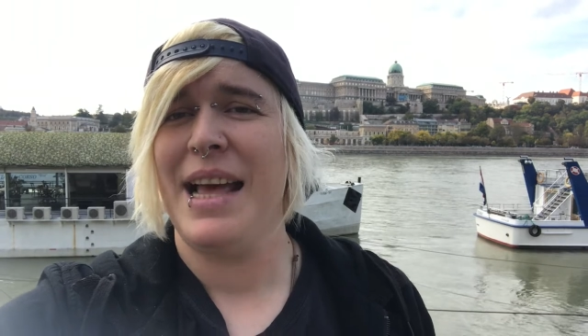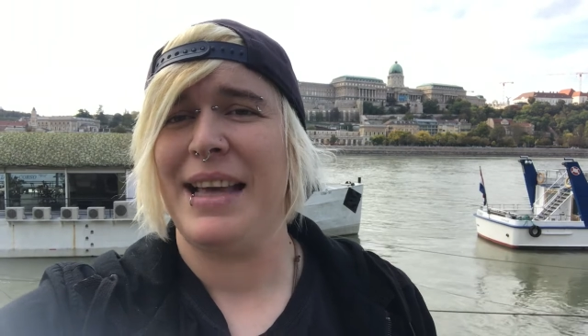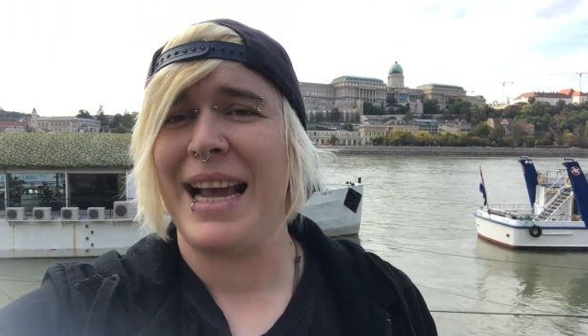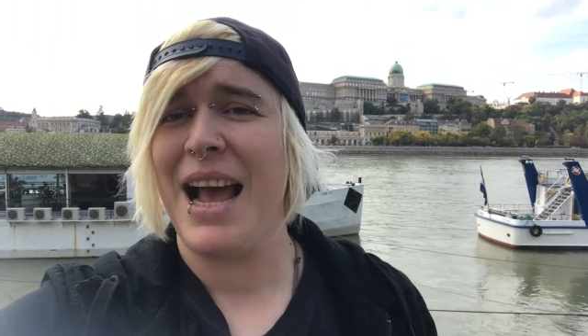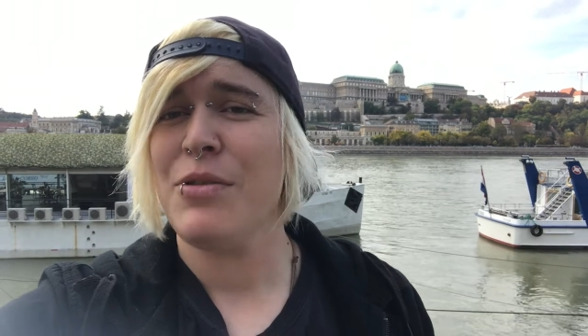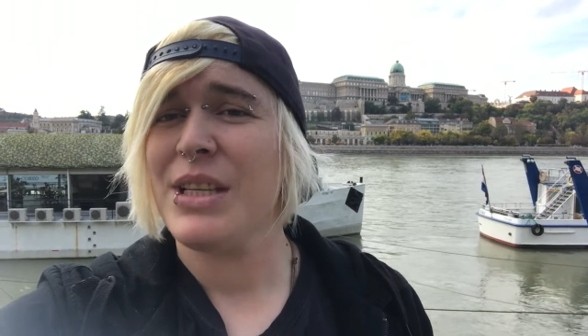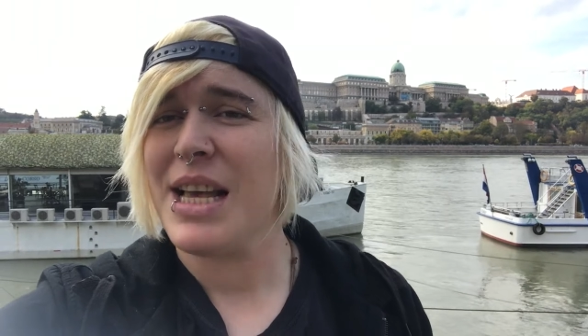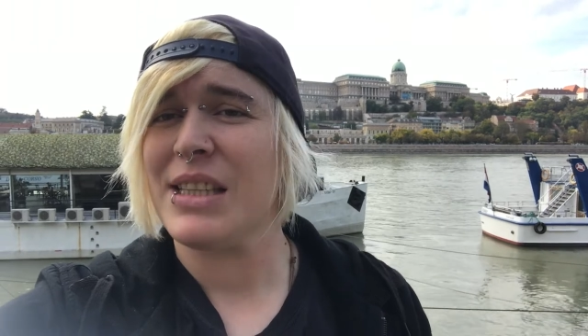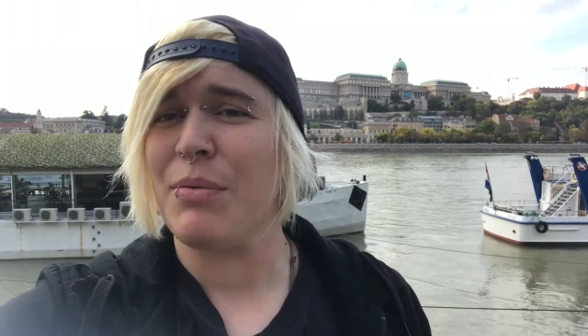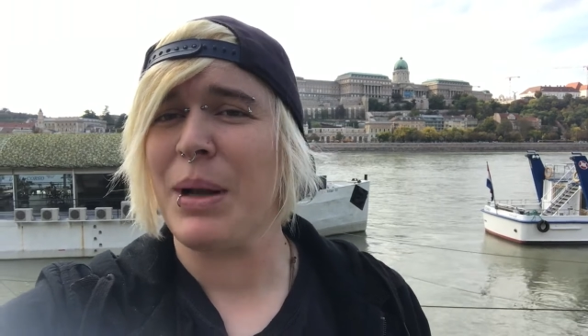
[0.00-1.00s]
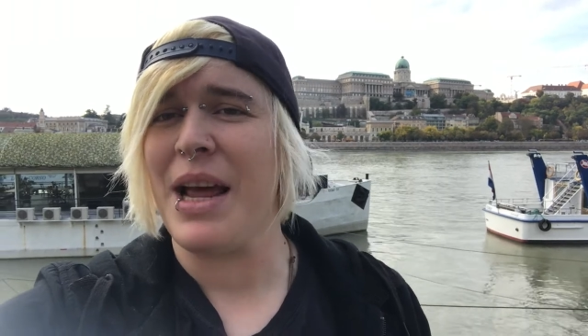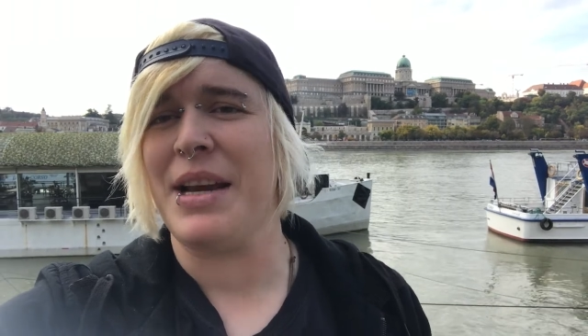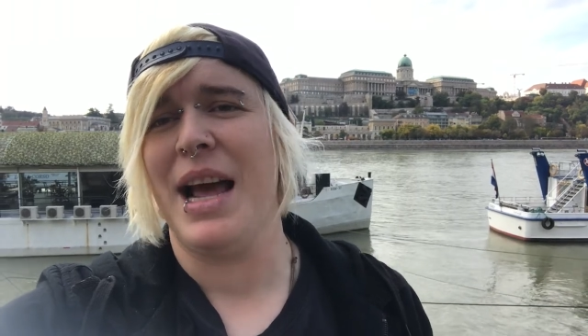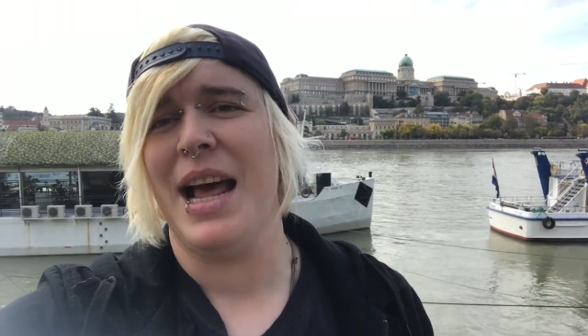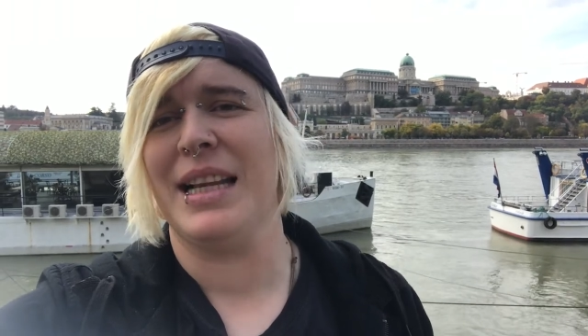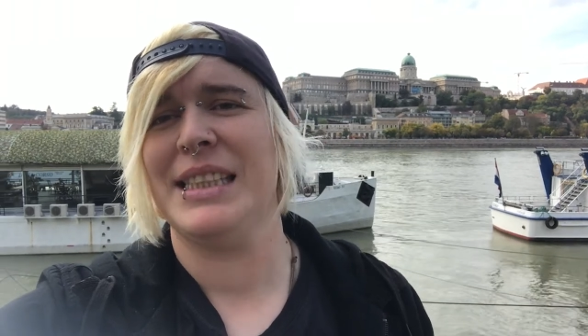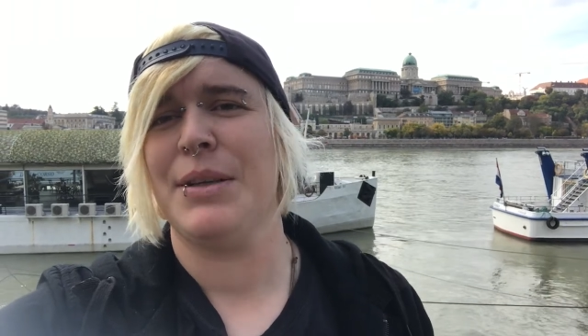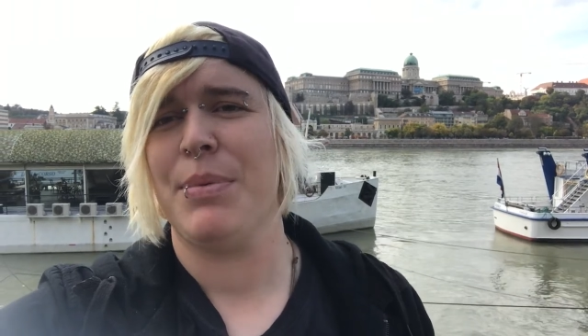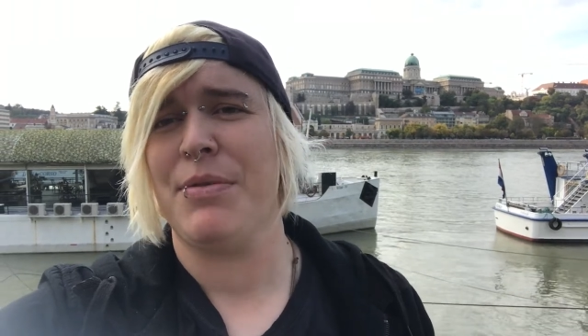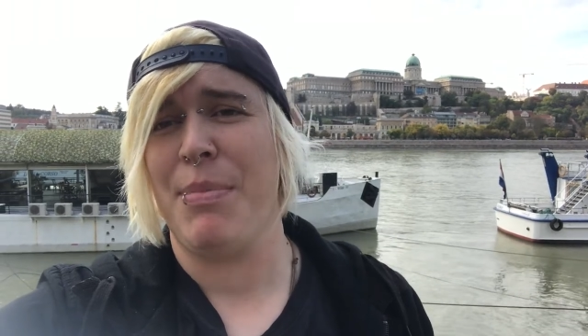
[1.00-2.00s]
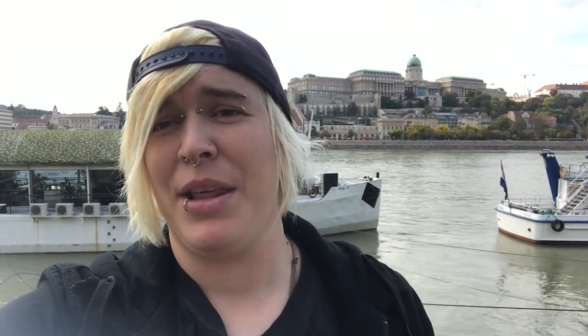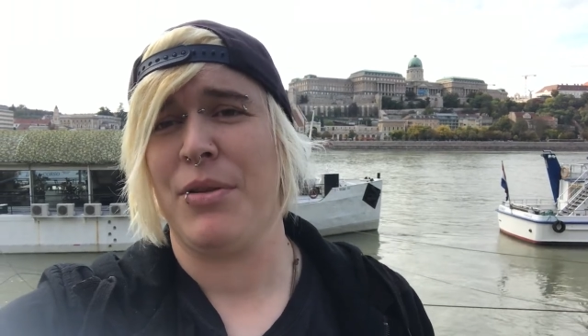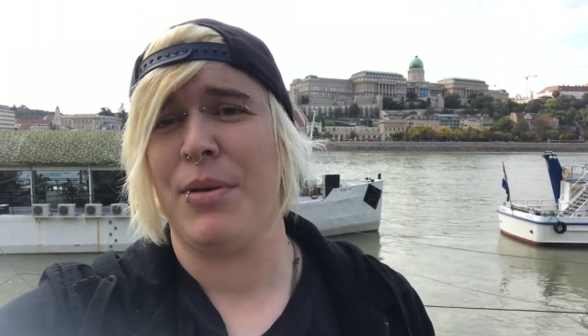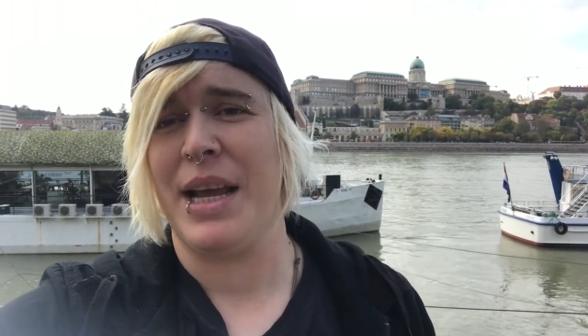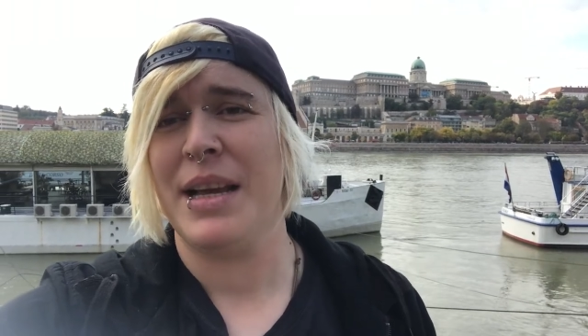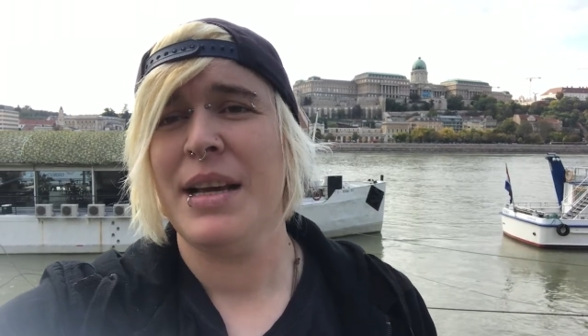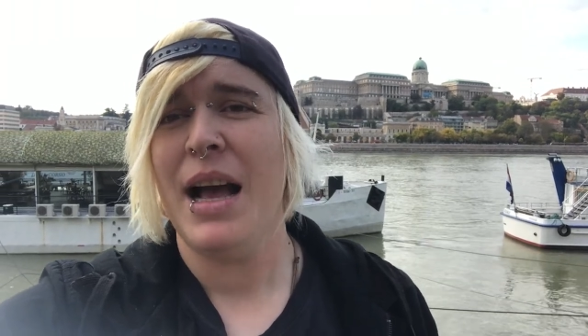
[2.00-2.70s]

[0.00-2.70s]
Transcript: the Countess of Blood, Elizabeth Bathory.